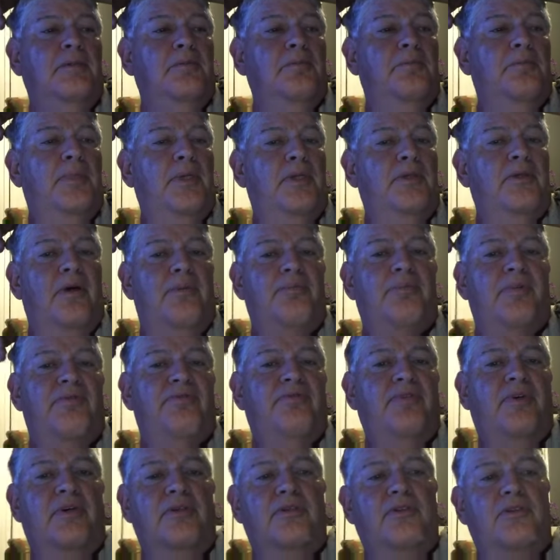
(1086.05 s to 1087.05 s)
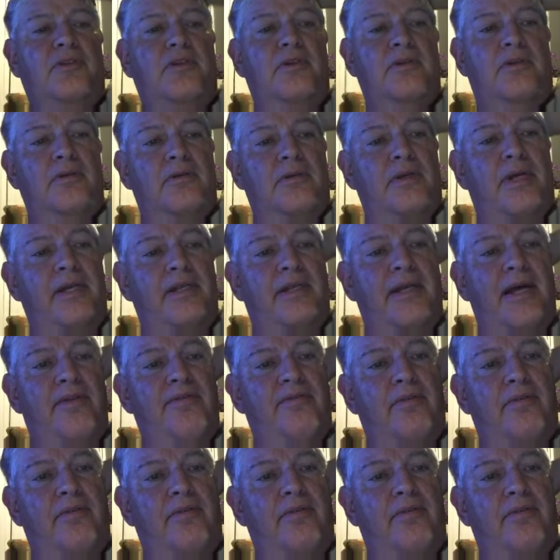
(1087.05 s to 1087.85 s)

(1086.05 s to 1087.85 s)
build up the funds to get that